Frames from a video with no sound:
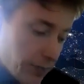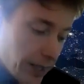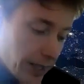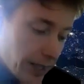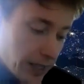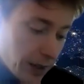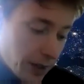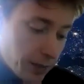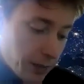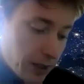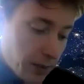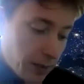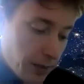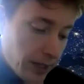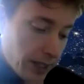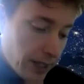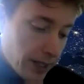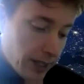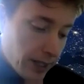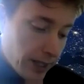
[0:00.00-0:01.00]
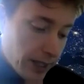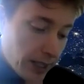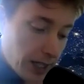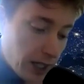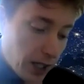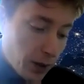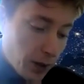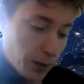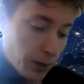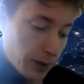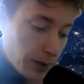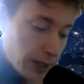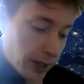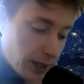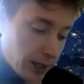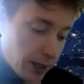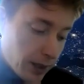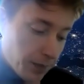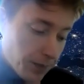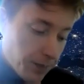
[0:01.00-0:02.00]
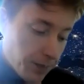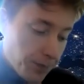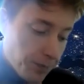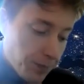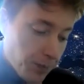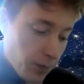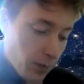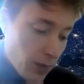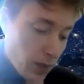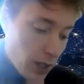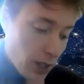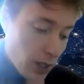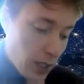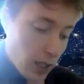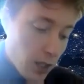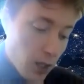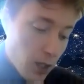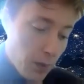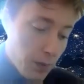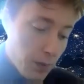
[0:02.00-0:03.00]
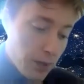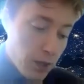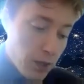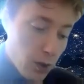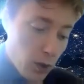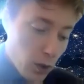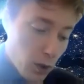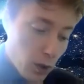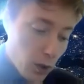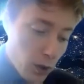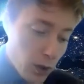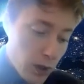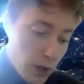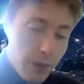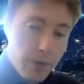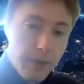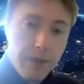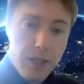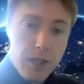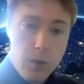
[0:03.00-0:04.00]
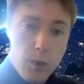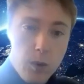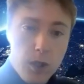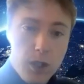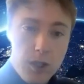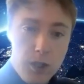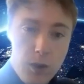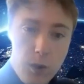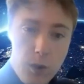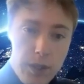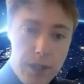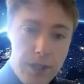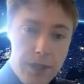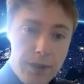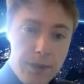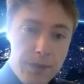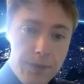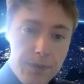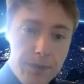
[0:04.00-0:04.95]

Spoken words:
means something to me that helps accomplish a goal or something that you're working toward.